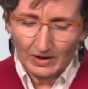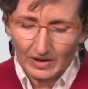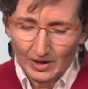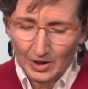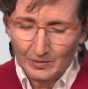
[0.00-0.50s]

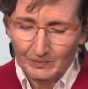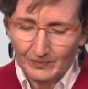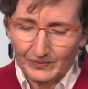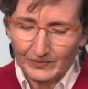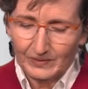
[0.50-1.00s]

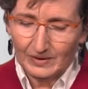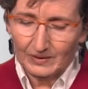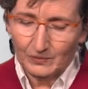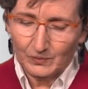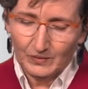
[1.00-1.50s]

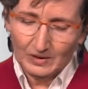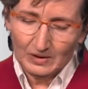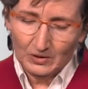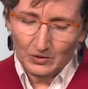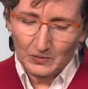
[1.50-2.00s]

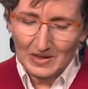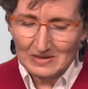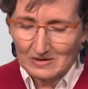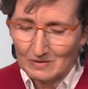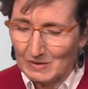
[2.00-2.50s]

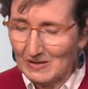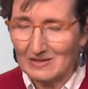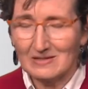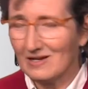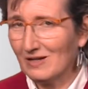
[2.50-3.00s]
that's, to me,
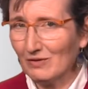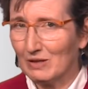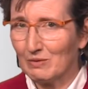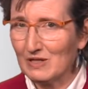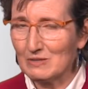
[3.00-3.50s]
that's kind of
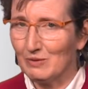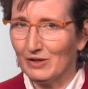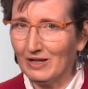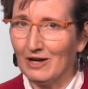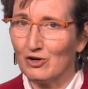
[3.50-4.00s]
like
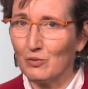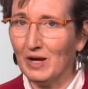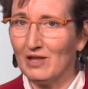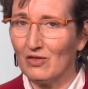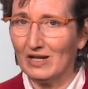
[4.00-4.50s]
plausibility. I don't know
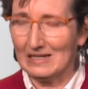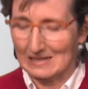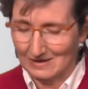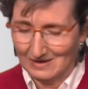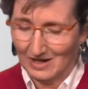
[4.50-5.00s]
why he thought he
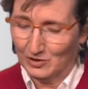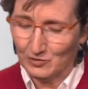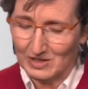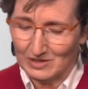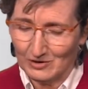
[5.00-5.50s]
needed 9
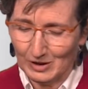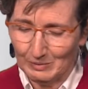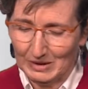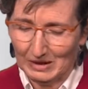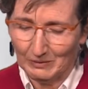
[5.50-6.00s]
criteria,
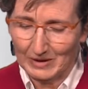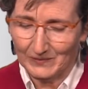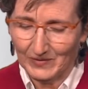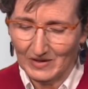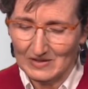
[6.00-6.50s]
but anyway,
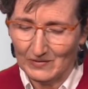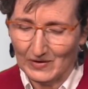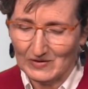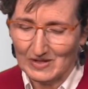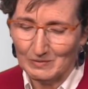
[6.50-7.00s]
they sound
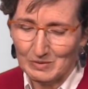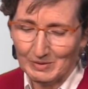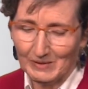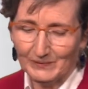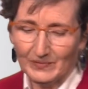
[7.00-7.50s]
like the same to
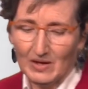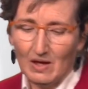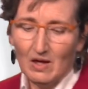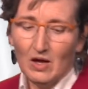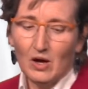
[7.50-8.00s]
me.
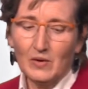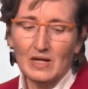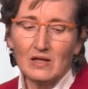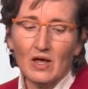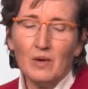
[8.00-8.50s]

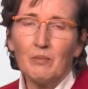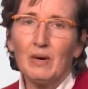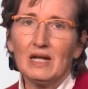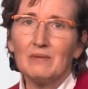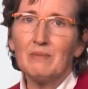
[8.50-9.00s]
Okay,
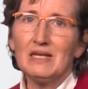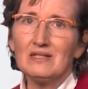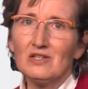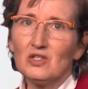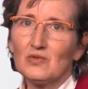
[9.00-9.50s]
but a
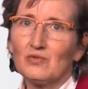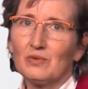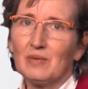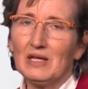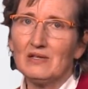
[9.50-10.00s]
message
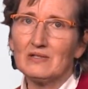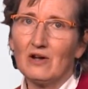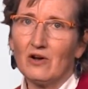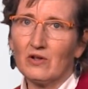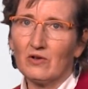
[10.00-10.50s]
from Hill's
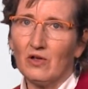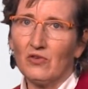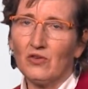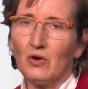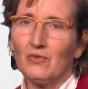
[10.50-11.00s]
article.
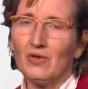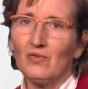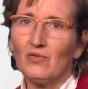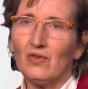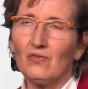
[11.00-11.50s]
So
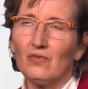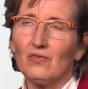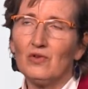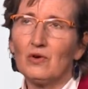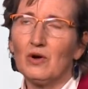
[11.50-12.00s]

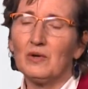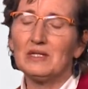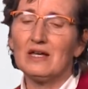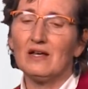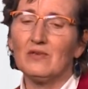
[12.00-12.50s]
if you go and
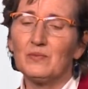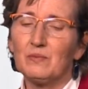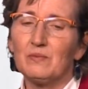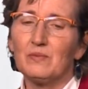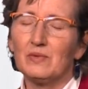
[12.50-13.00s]
tell
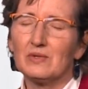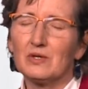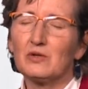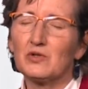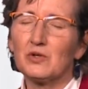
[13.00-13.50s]

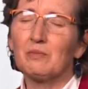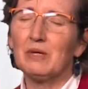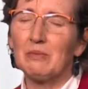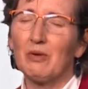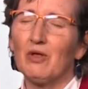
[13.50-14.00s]
certain
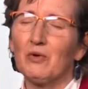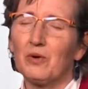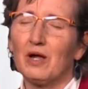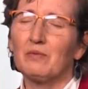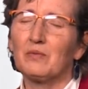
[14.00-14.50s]
people who
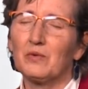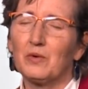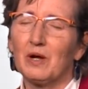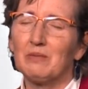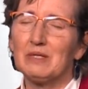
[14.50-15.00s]
are
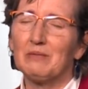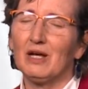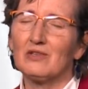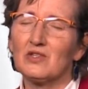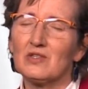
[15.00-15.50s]

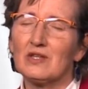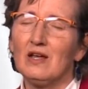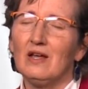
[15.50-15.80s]
epidemiologists